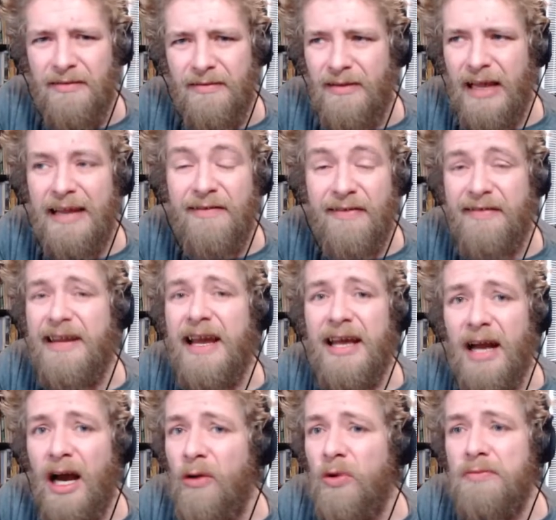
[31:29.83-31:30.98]
Instead,
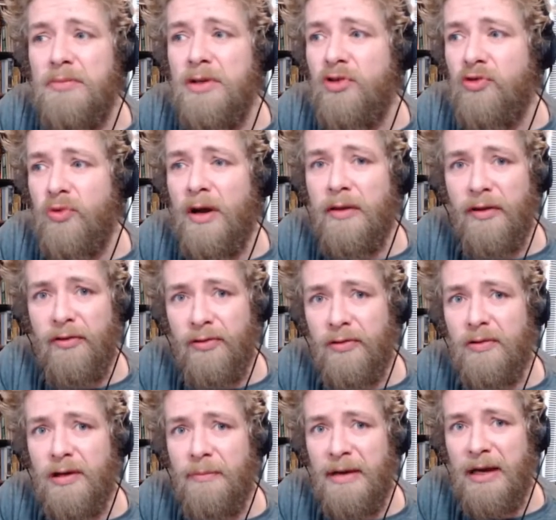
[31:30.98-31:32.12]
I would much rather
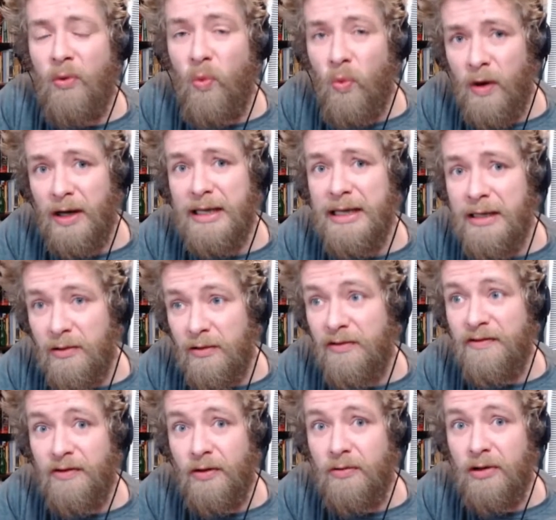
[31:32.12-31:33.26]
talk about why he looks
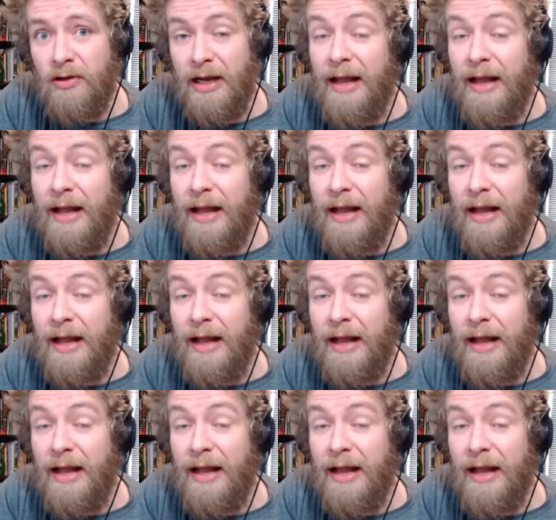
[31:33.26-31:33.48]
so good.